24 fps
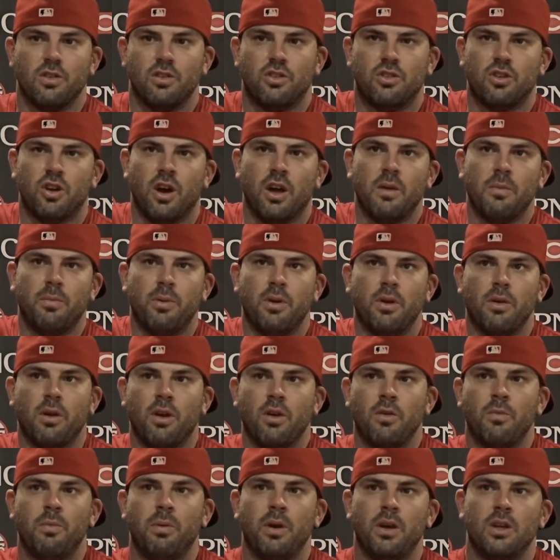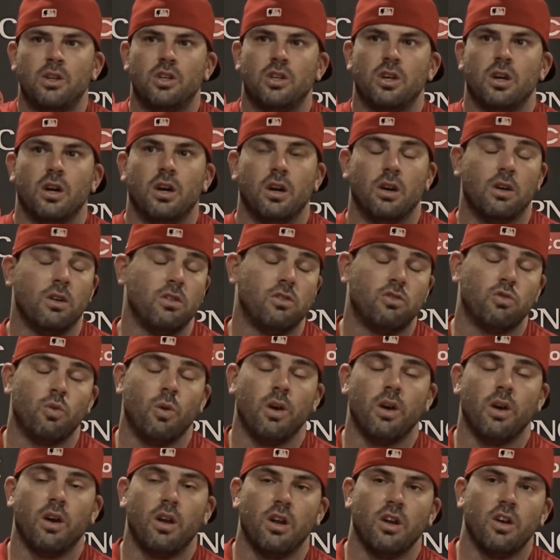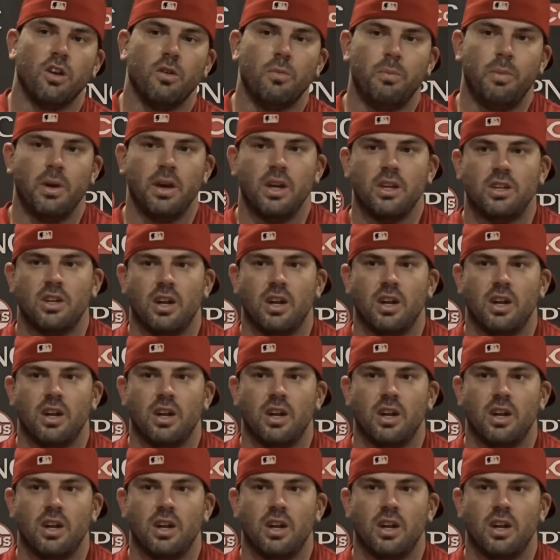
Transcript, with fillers: is trying to put a good pitch, a uh, good swing on a good pitch.